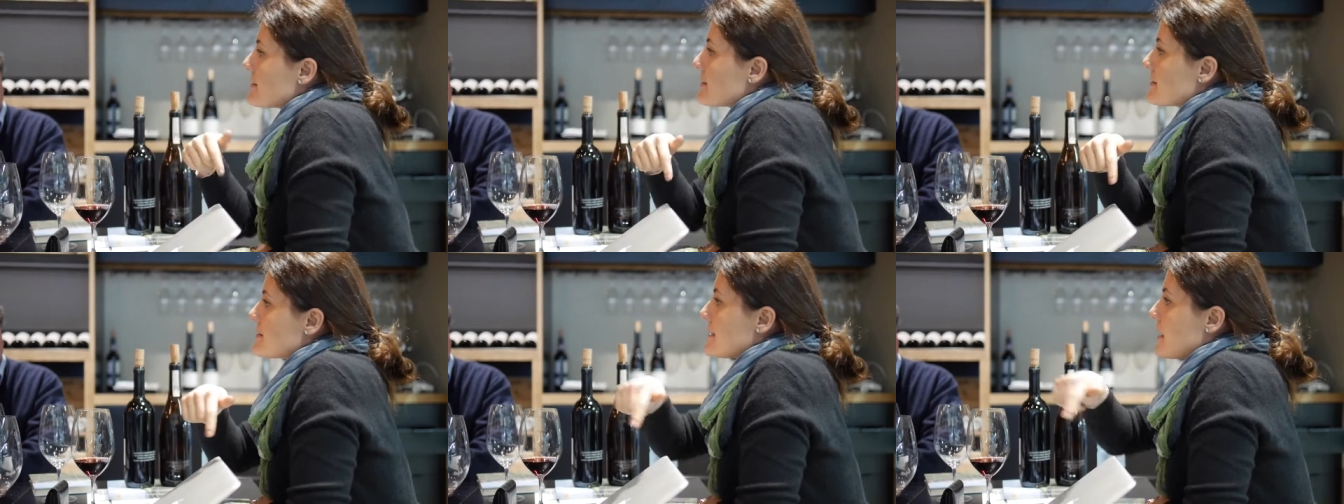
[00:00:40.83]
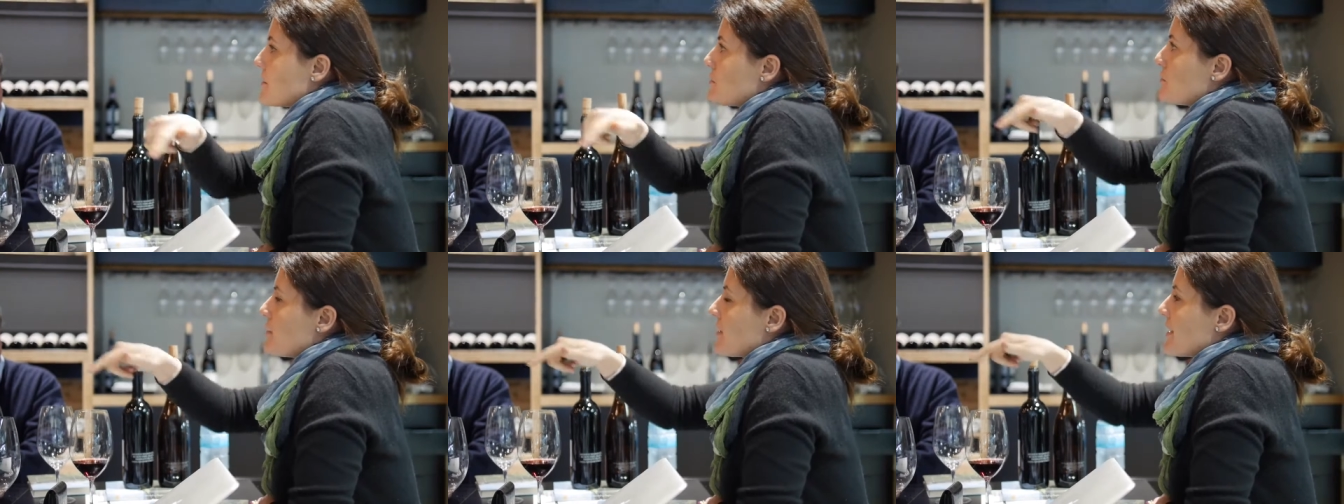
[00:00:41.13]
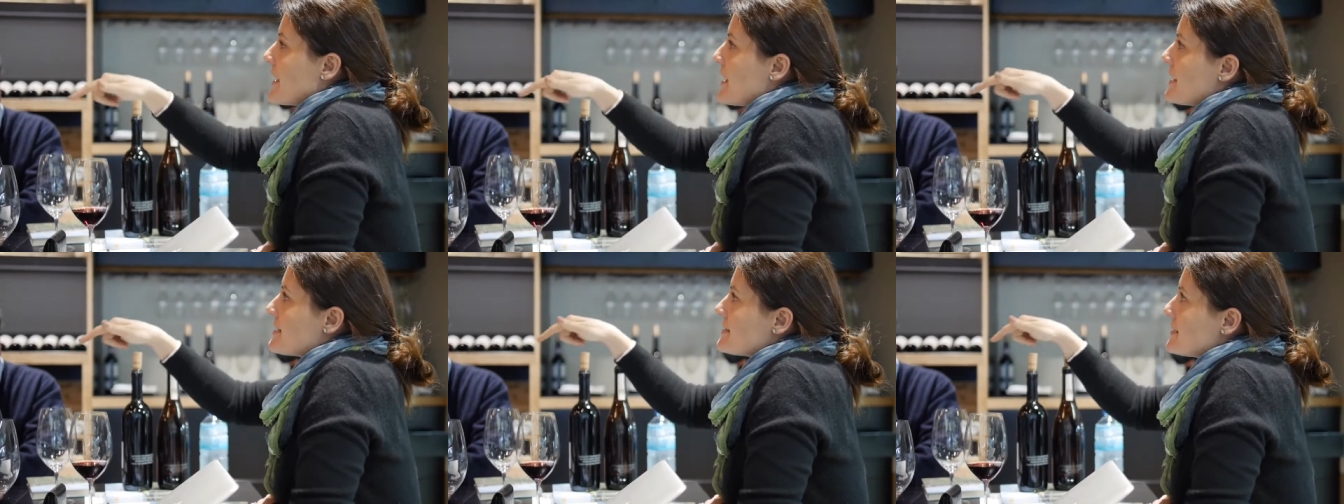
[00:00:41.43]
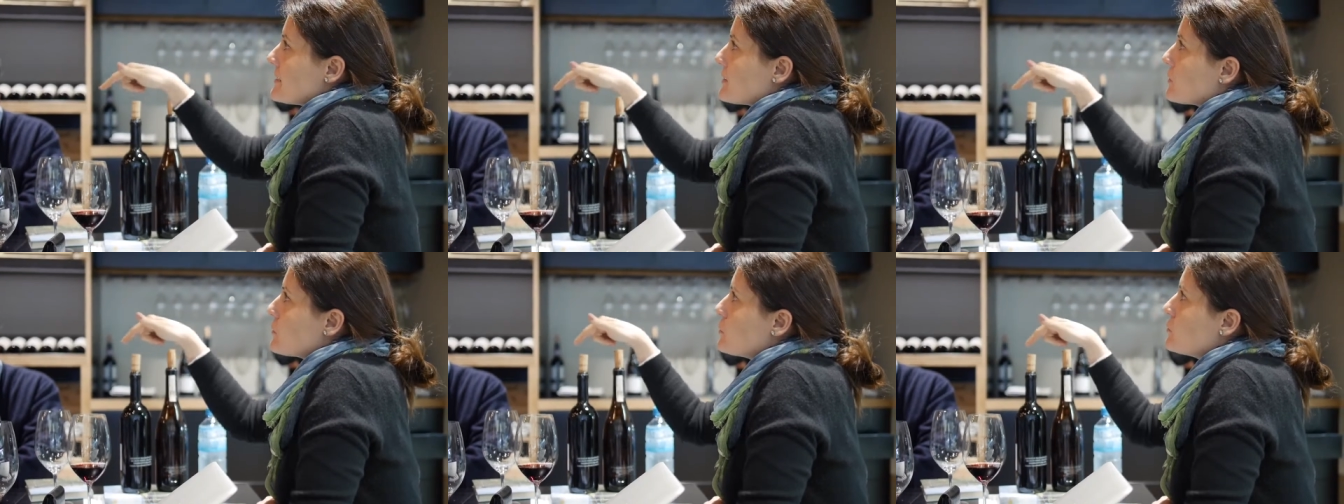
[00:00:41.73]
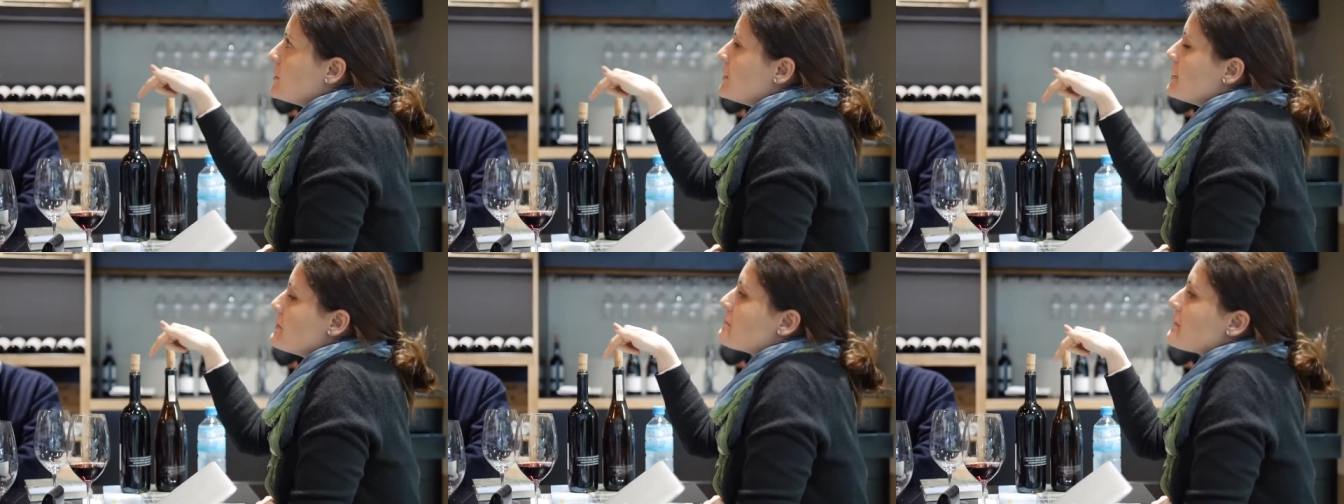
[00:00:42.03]
somewhere else,
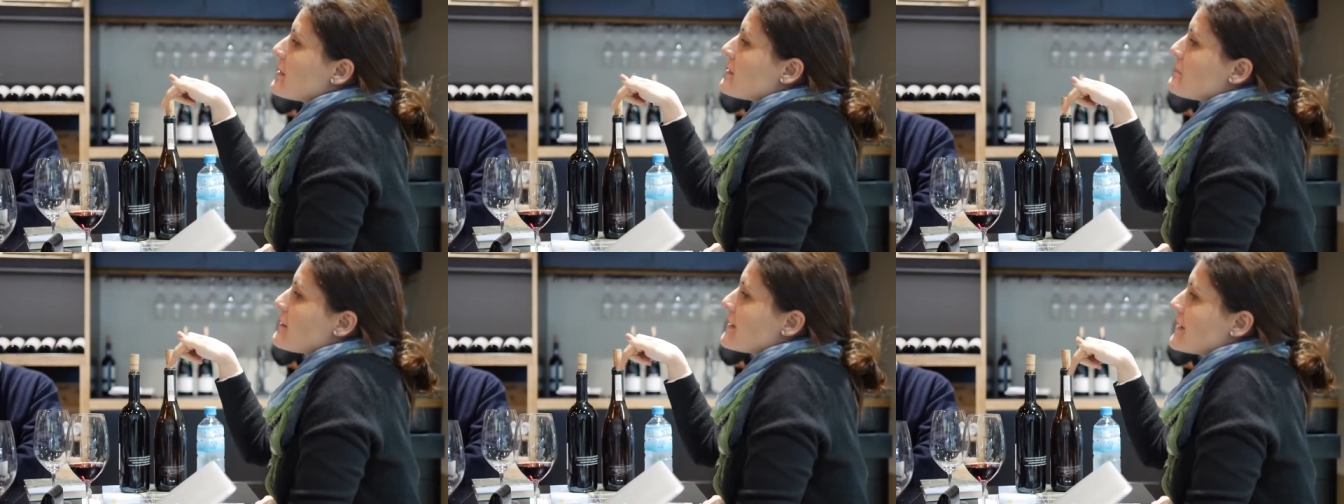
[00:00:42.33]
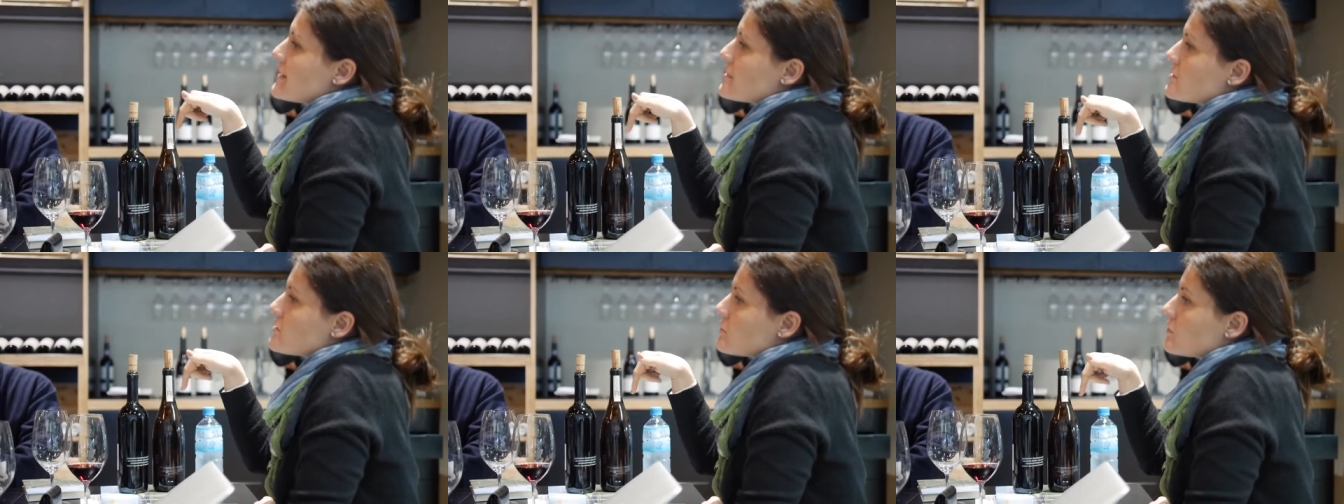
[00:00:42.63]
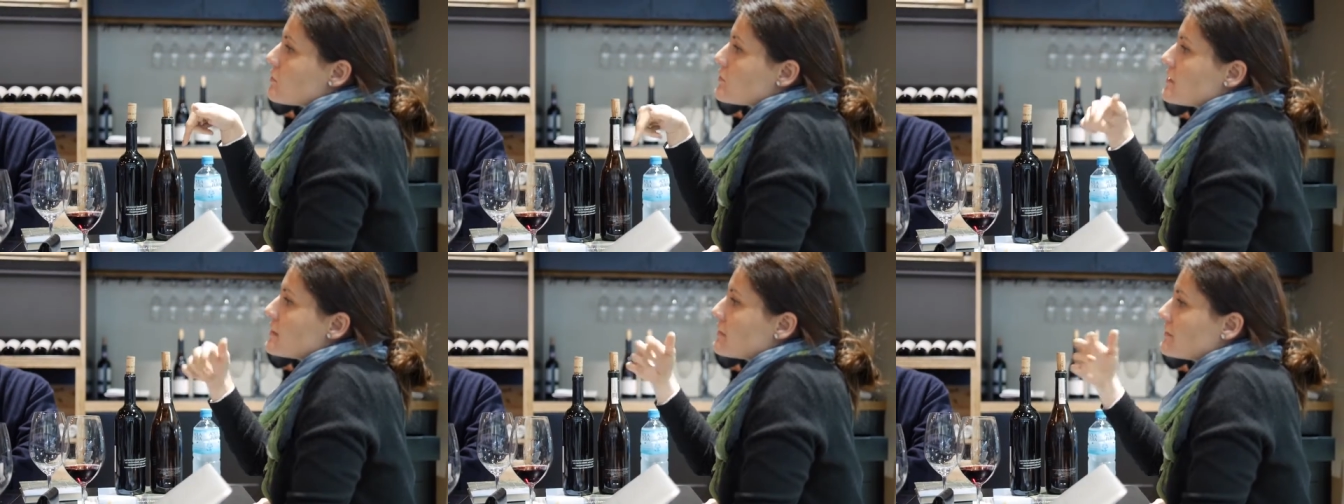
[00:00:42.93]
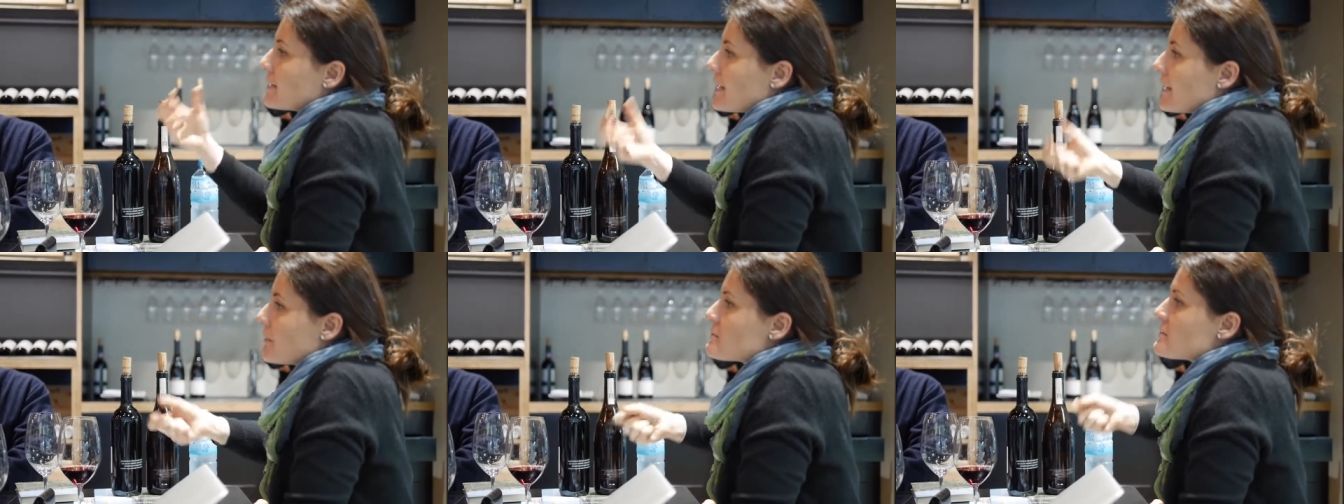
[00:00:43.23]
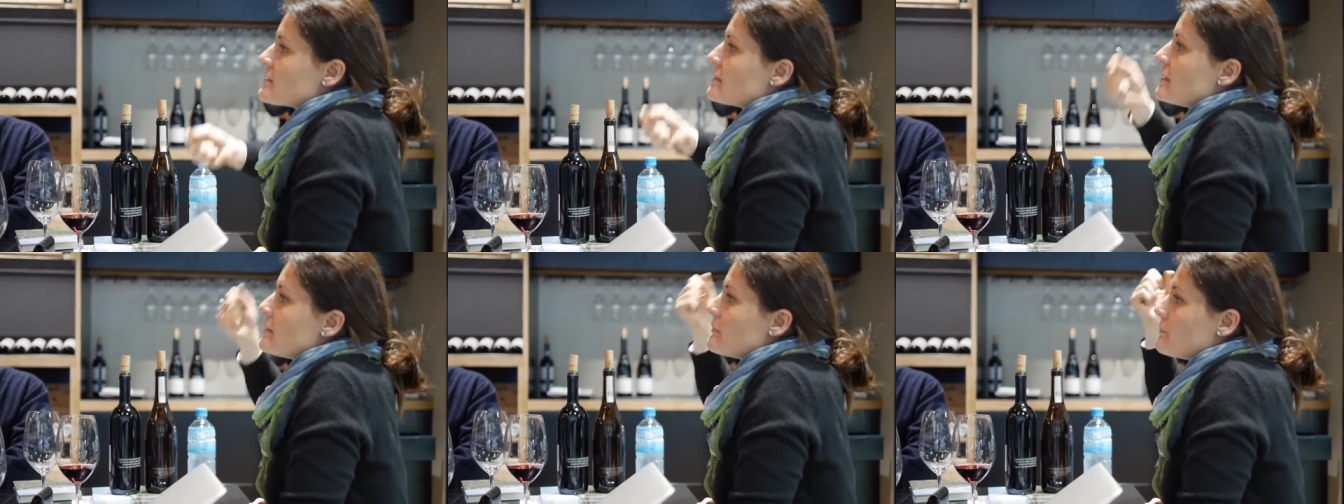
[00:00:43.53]
included in Barbaresco,
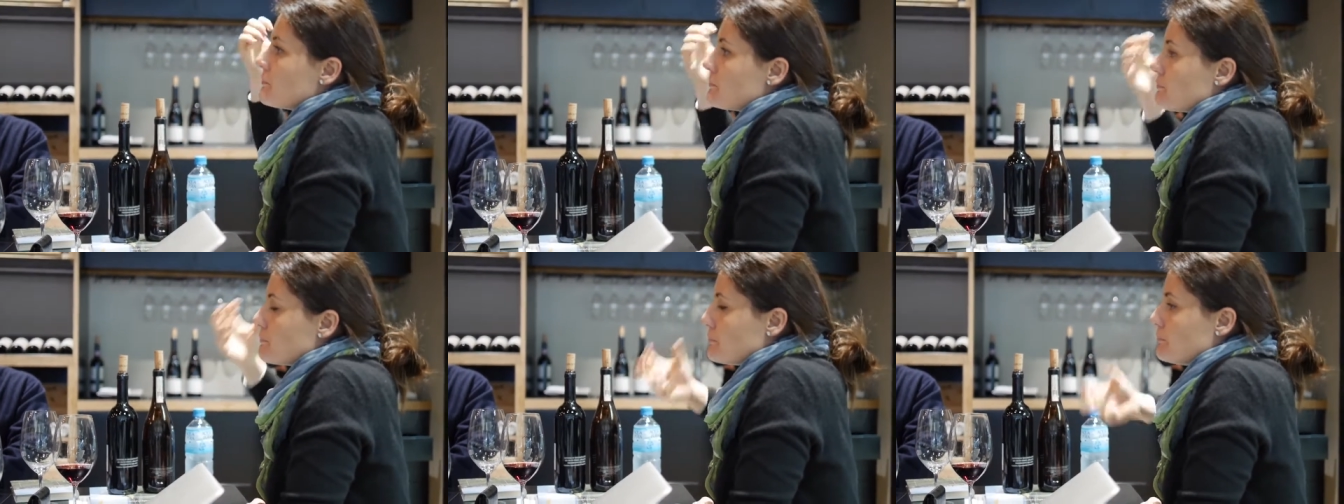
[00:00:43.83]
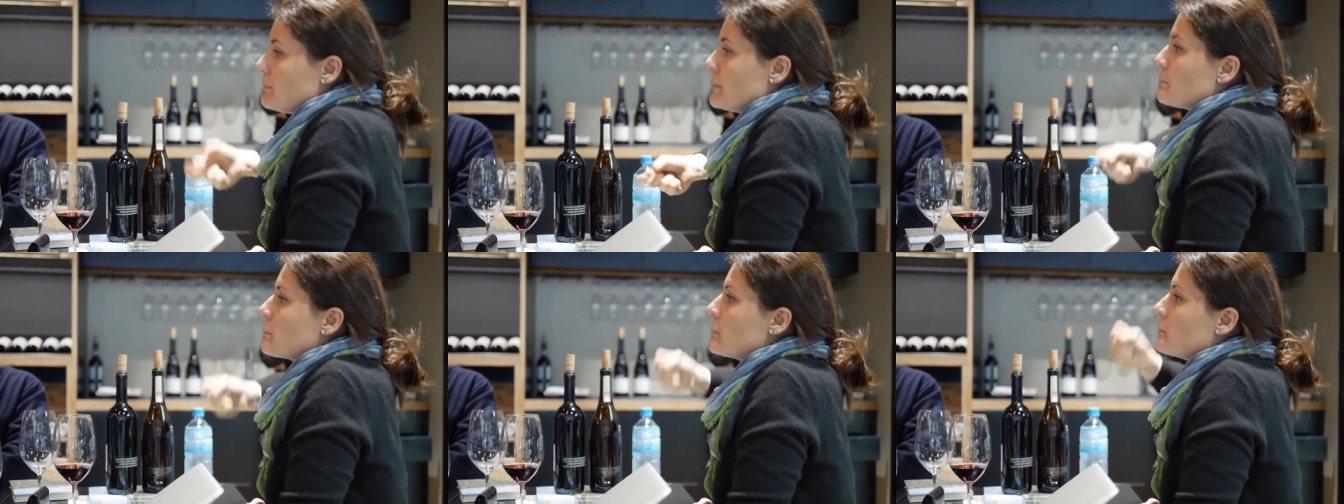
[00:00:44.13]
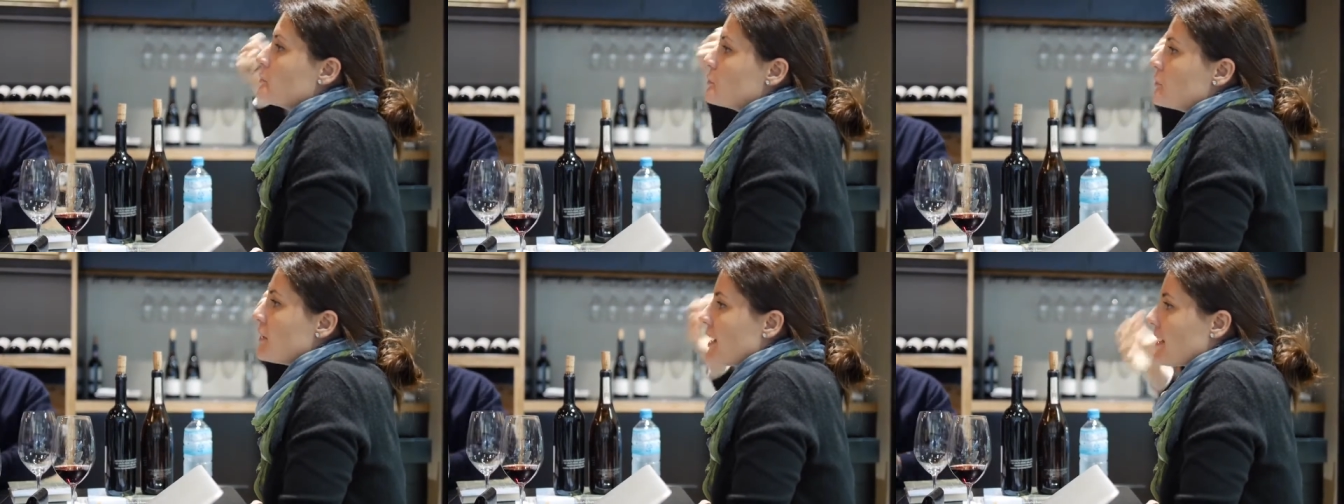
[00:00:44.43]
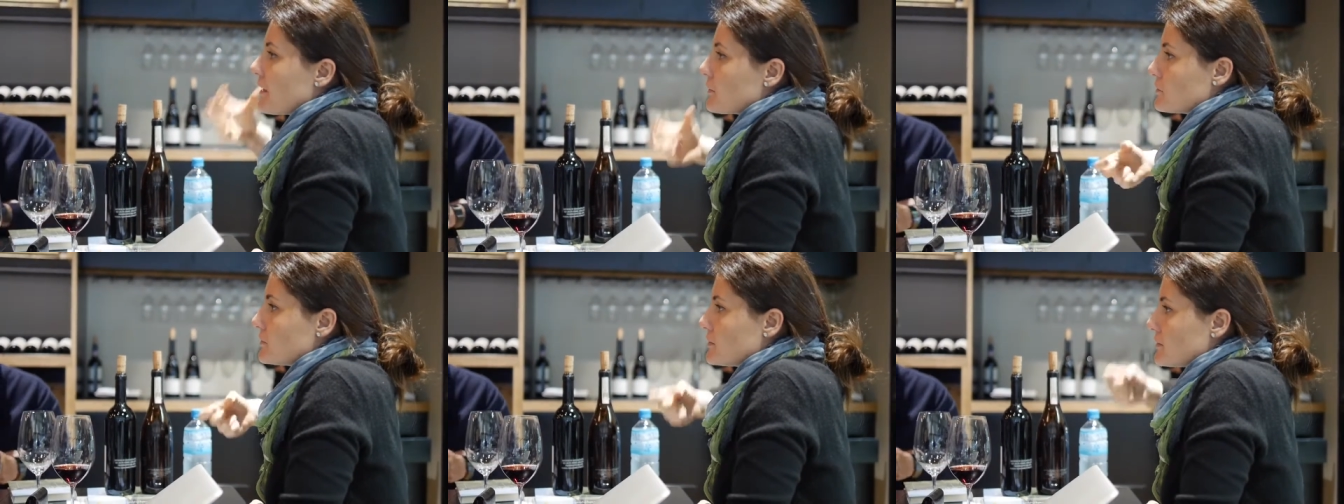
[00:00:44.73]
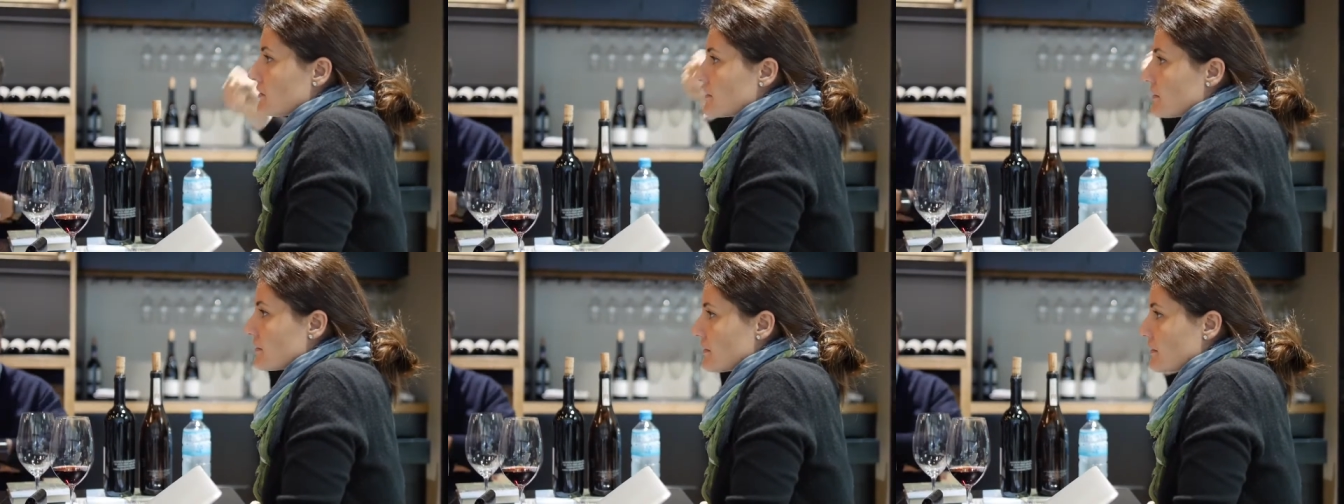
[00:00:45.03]
sometimes they people pull out
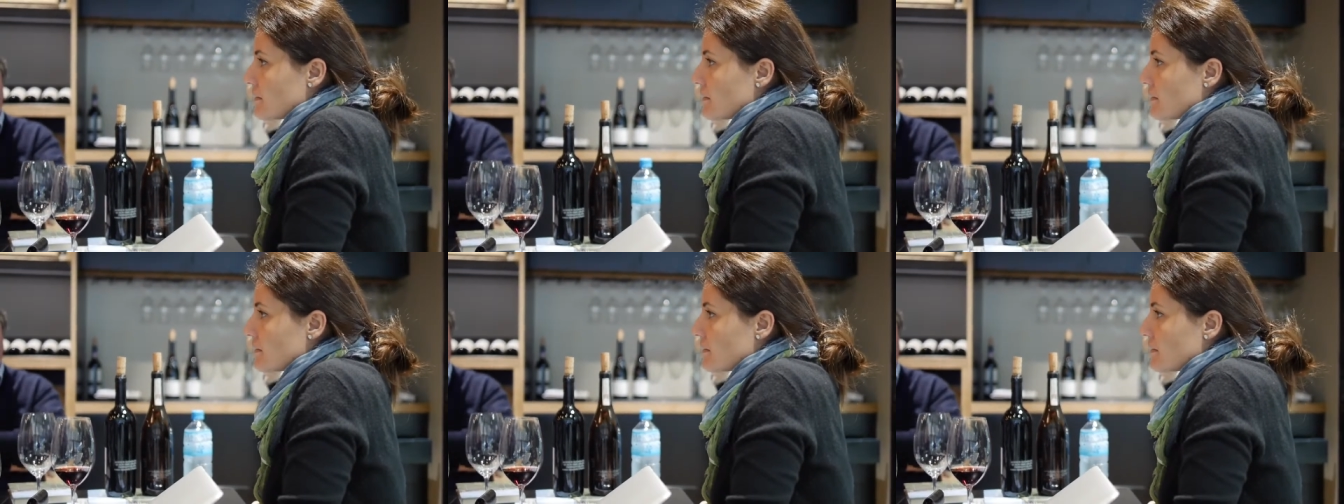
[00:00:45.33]
uh,